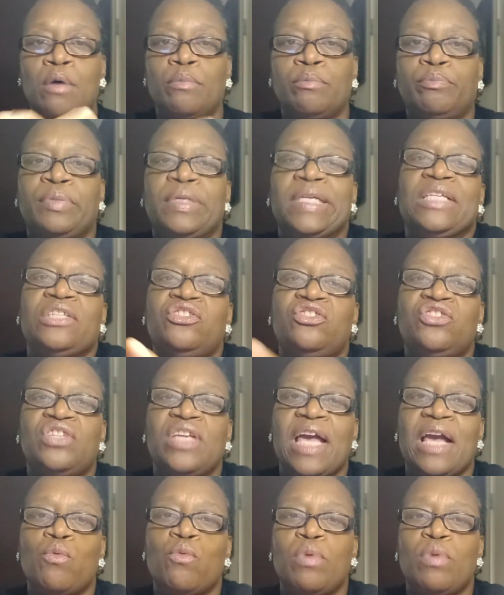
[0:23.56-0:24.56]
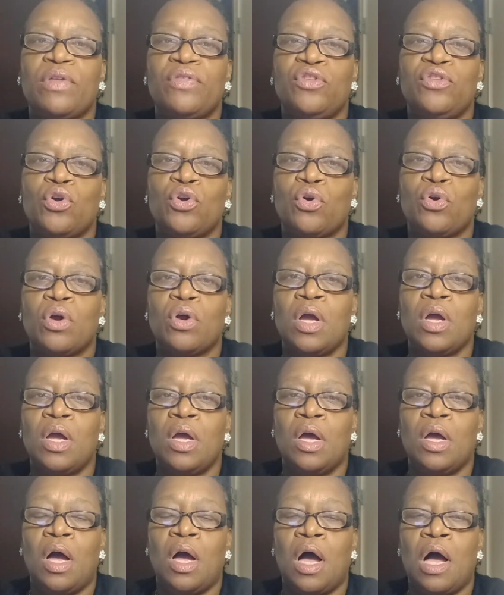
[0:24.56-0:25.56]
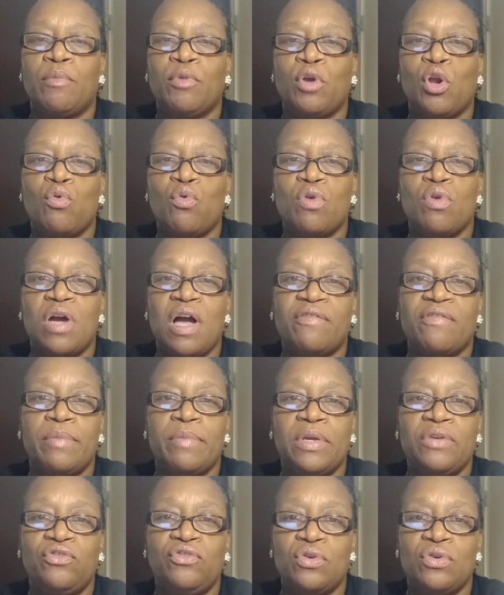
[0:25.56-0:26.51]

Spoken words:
please check with your local government.